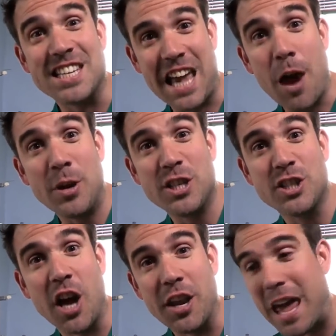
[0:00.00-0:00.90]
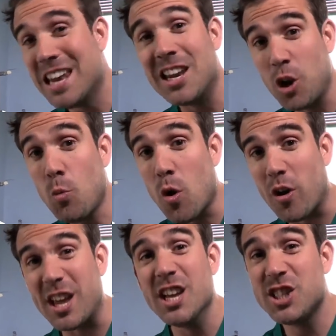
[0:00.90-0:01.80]
is how it's done. Now don't
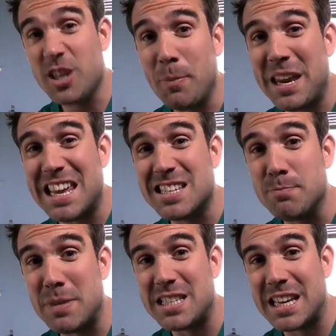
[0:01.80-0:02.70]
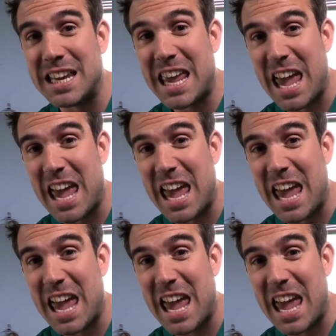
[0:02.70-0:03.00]
worry, somebody isn't missing an